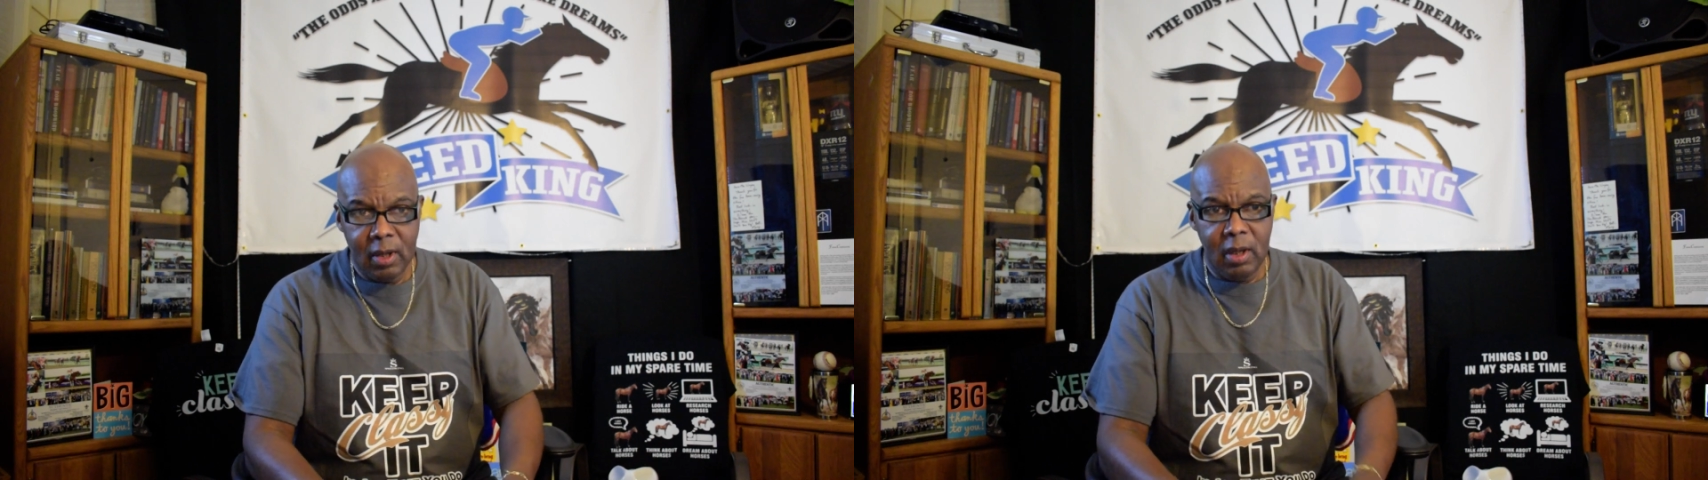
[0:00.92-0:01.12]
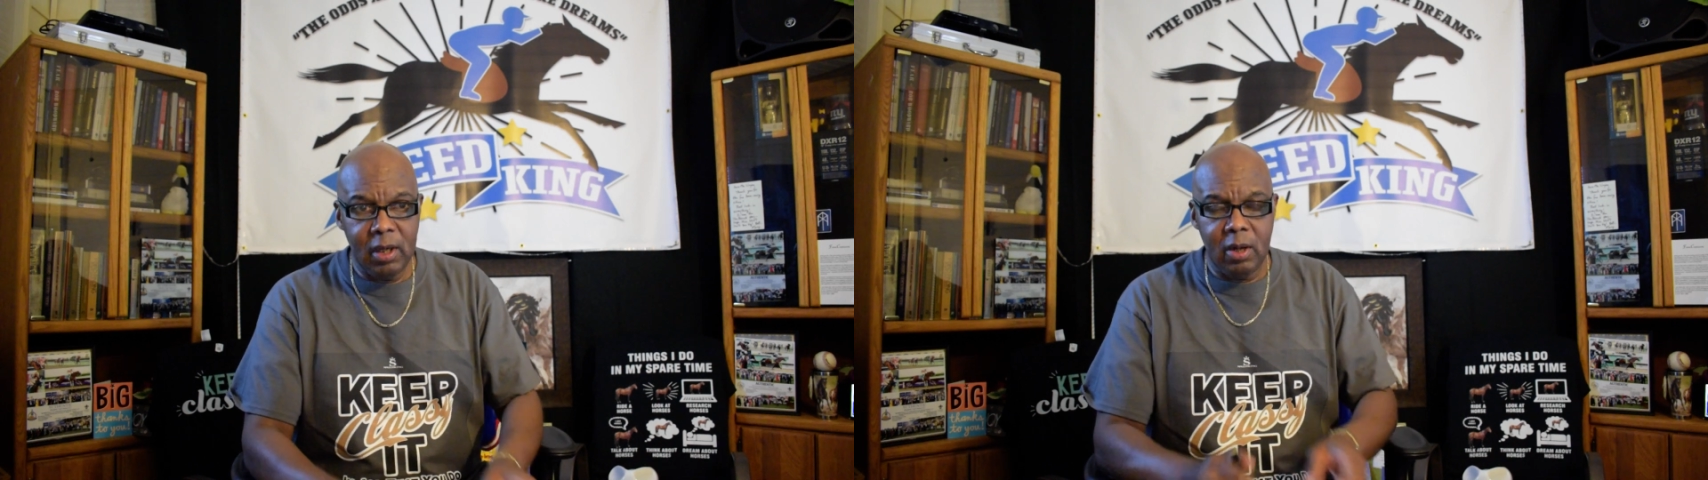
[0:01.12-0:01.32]

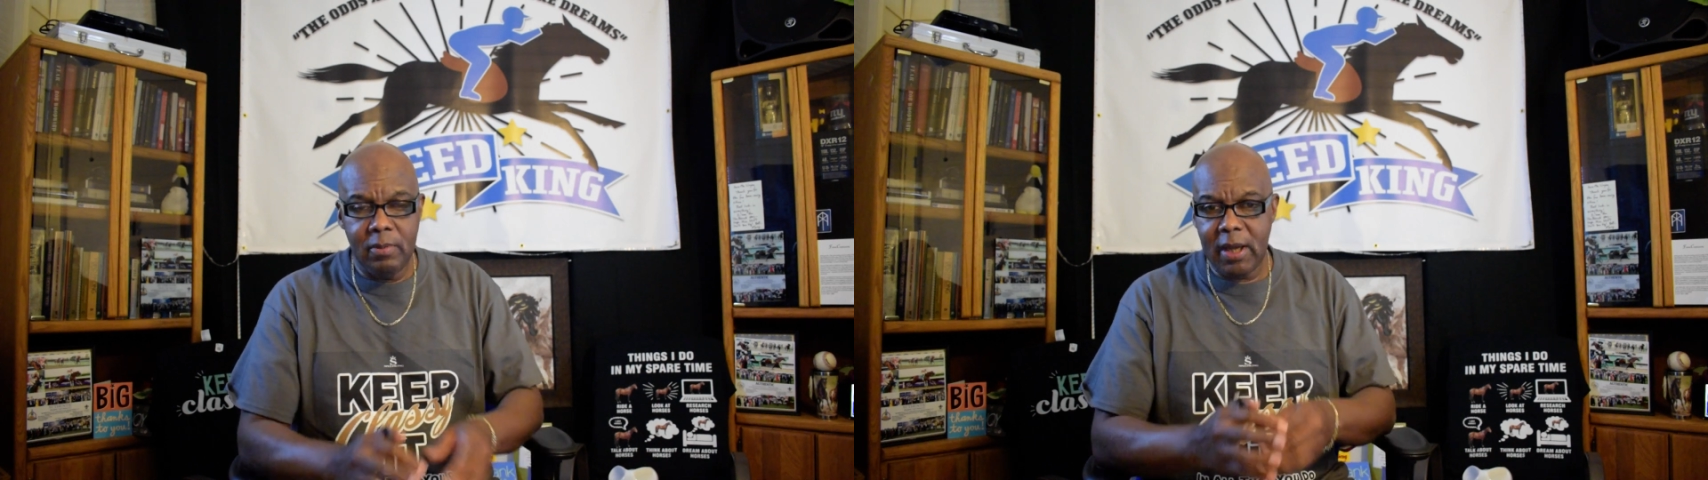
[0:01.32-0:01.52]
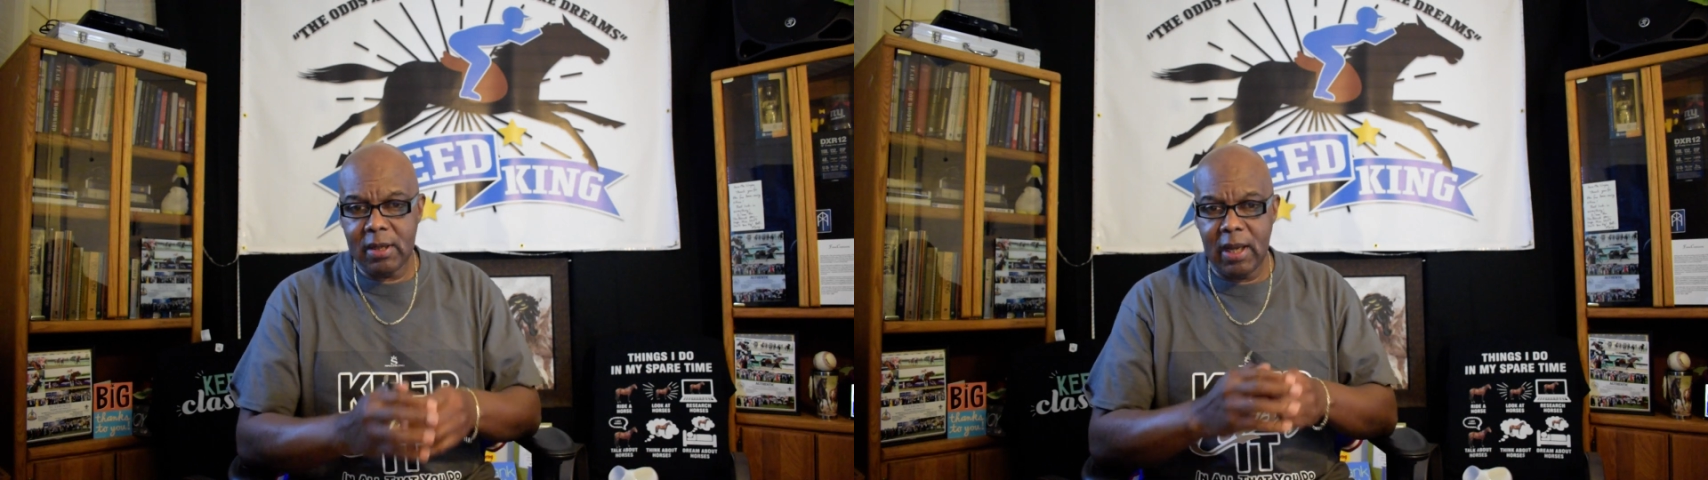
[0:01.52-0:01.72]
Hello,
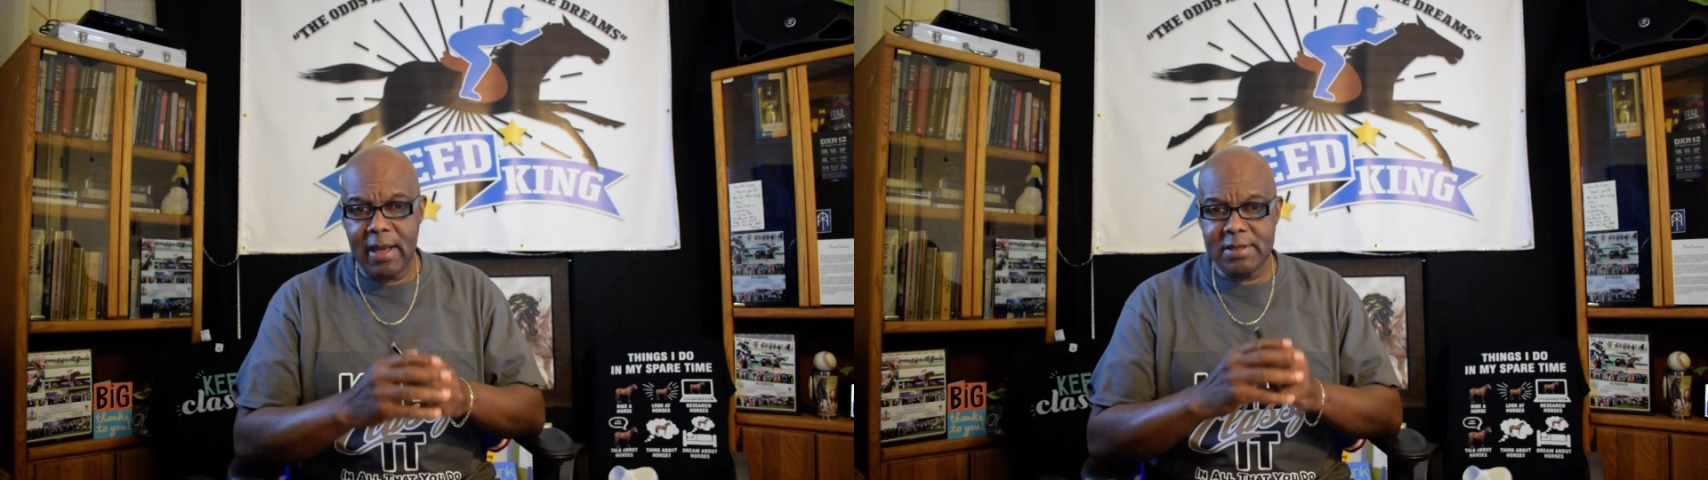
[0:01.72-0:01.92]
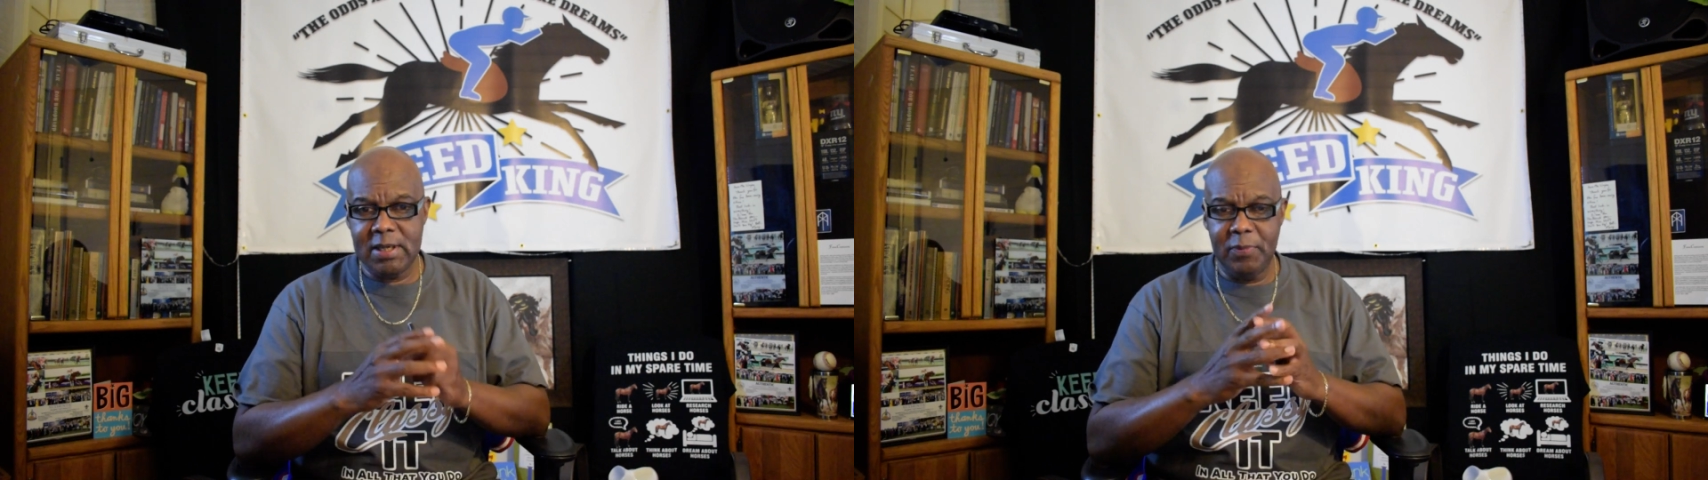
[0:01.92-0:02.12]
my
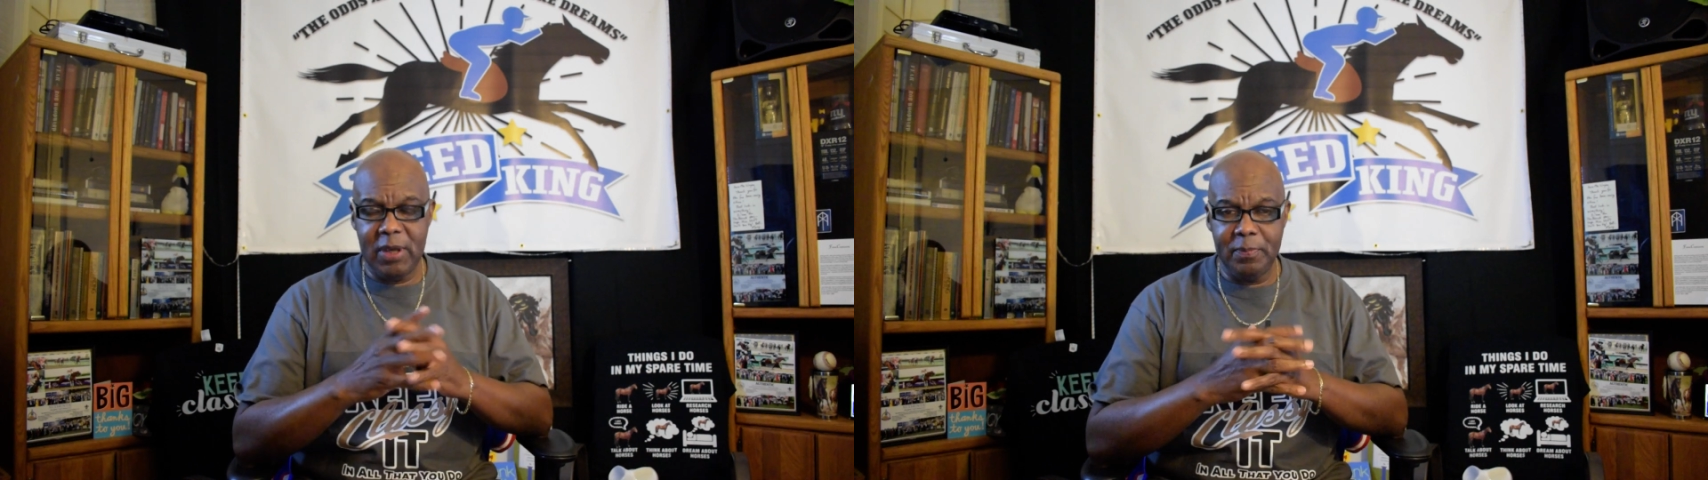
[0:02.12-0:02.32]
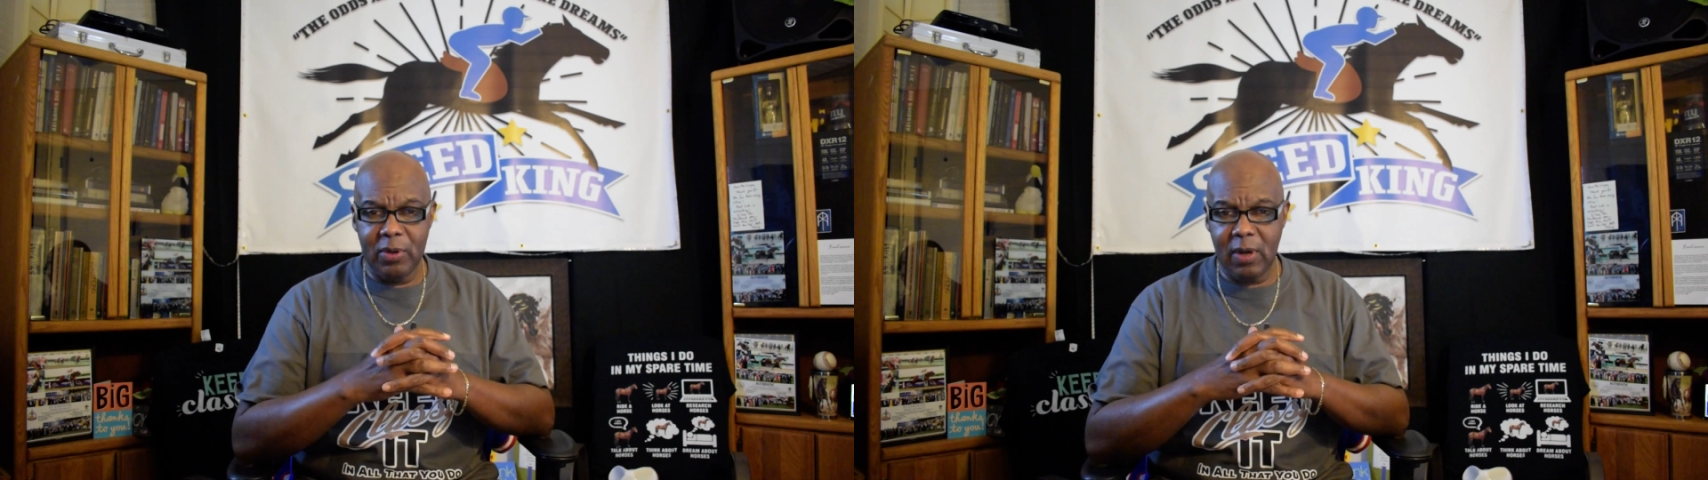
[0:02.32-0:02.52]
classy
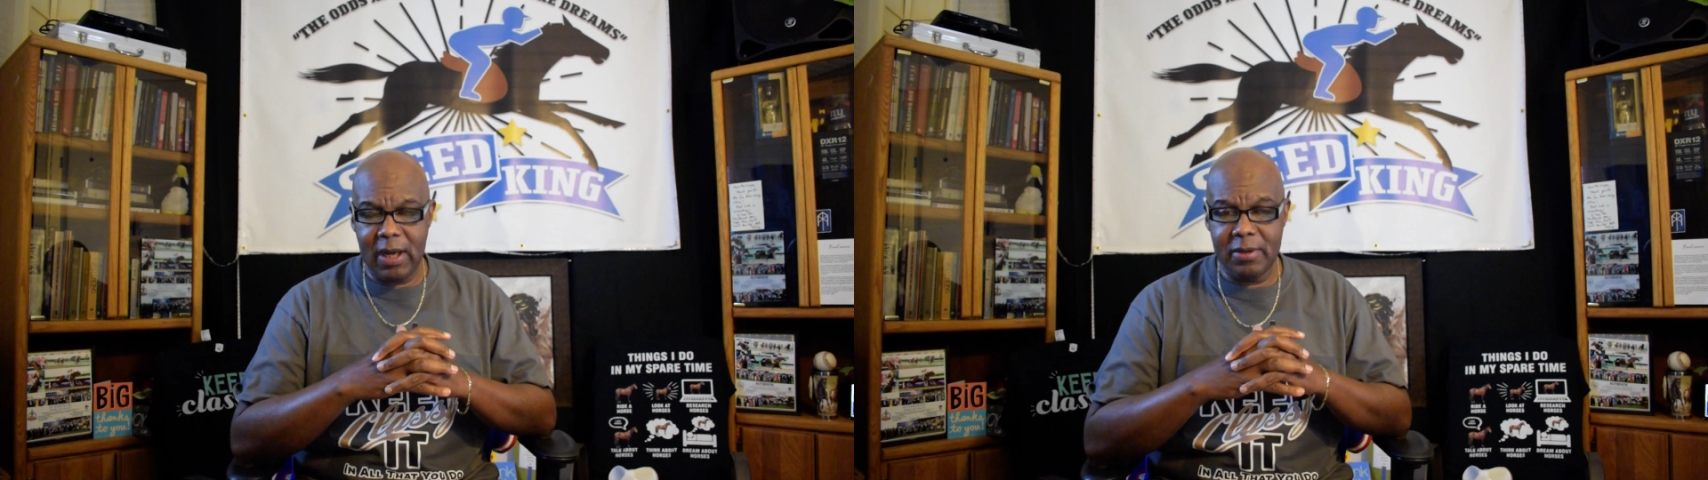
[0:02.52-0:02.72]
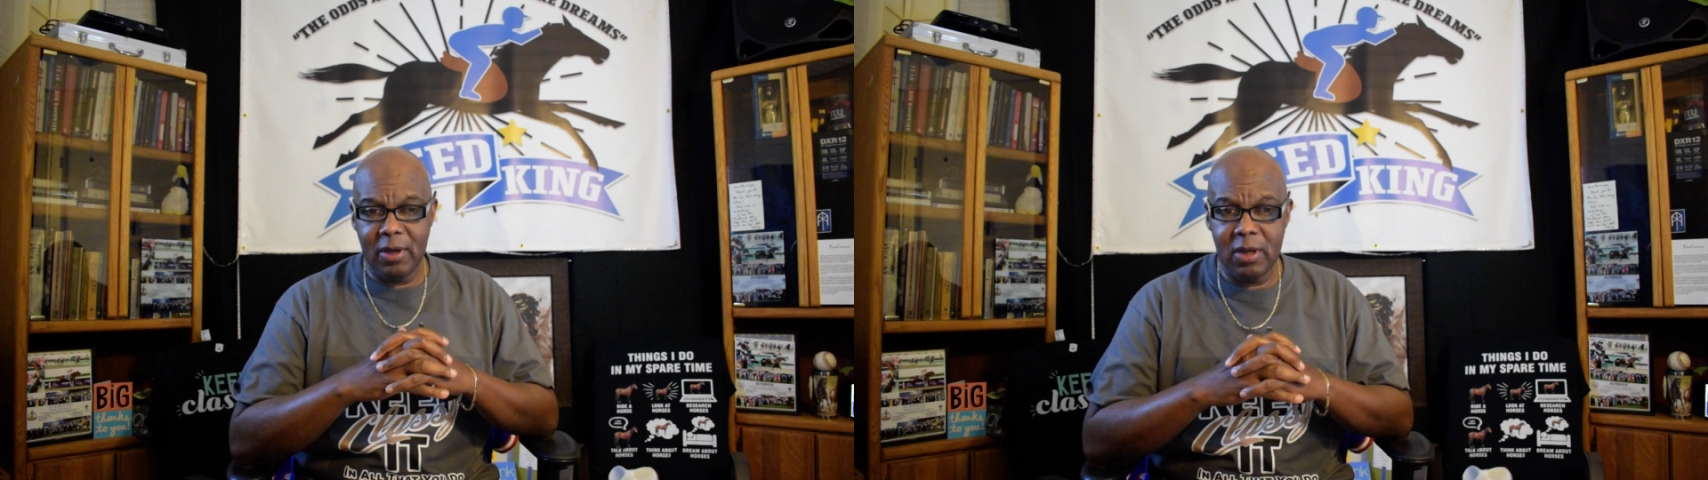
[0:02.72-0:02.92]
people.
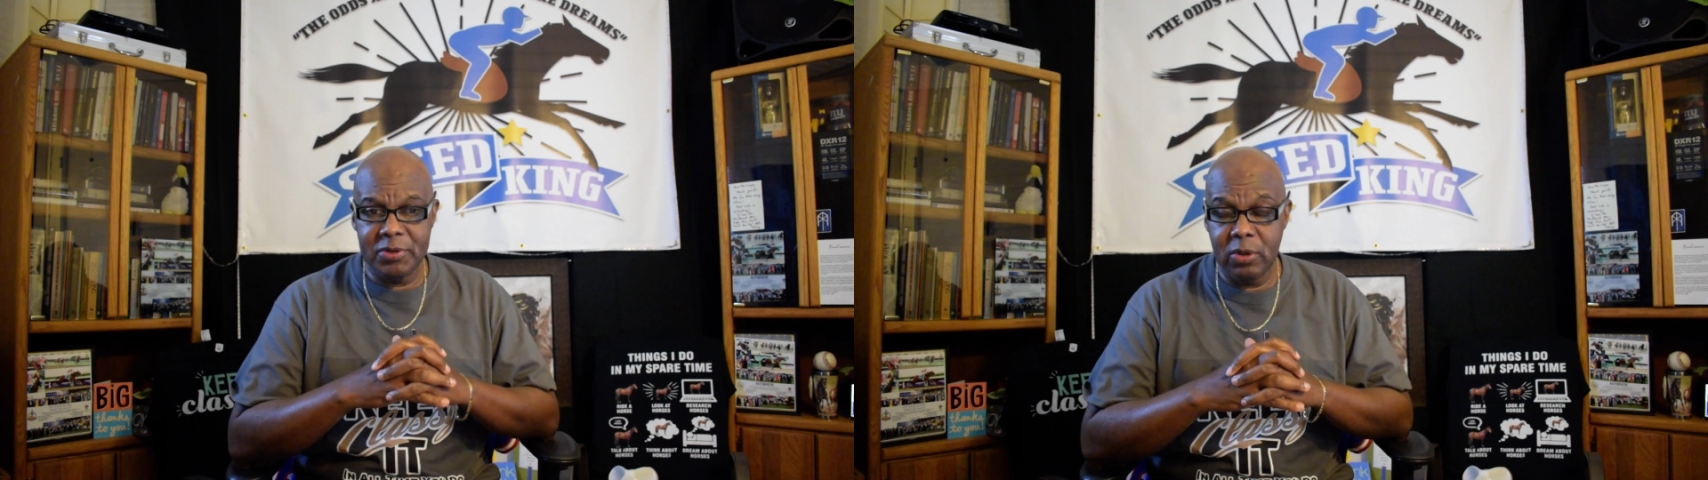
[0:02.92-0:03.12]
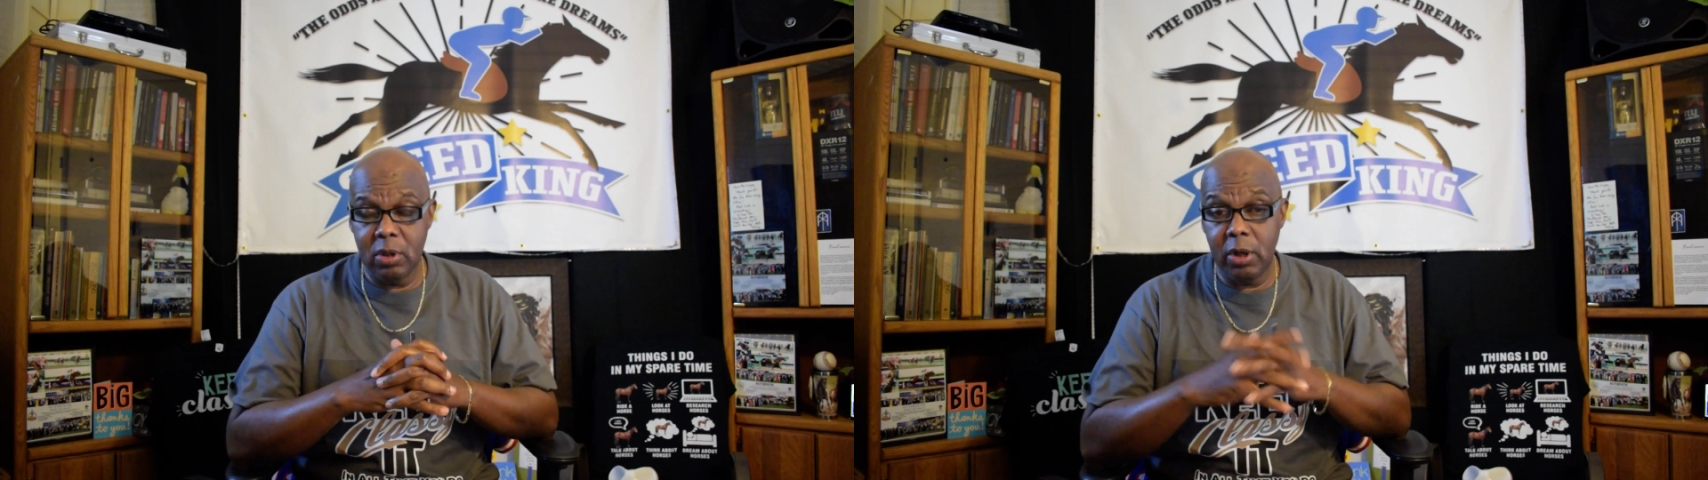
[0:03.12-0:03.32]
How y'all
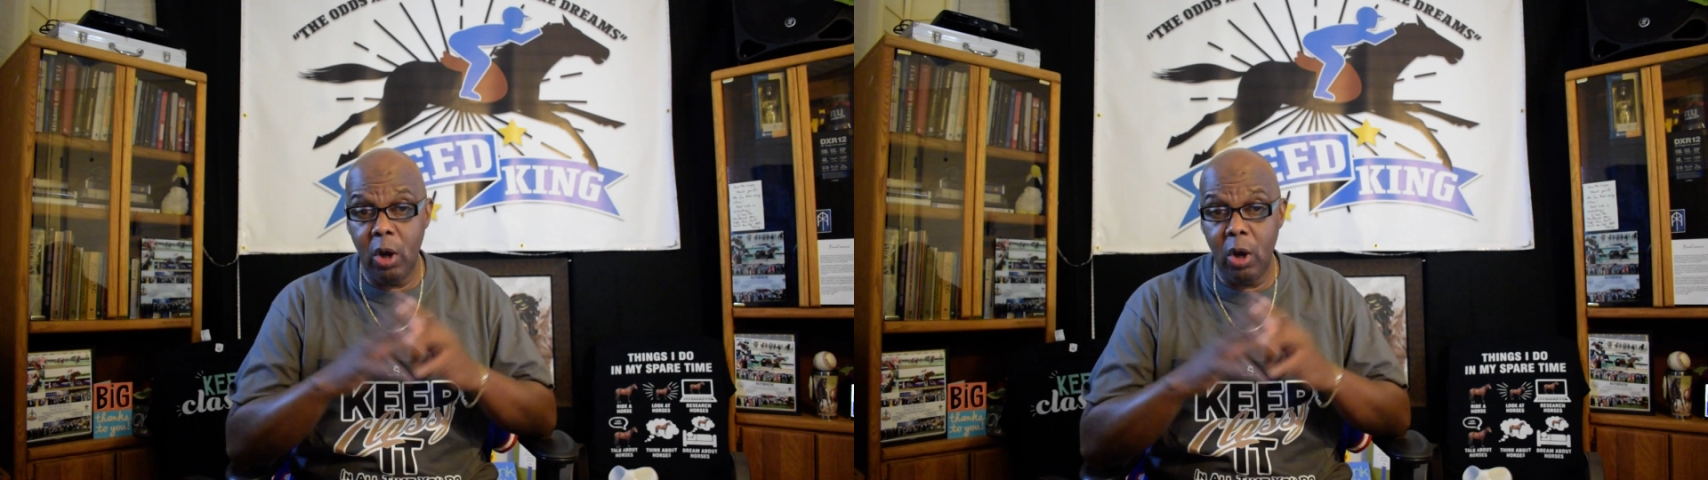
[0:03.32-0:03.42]
doing?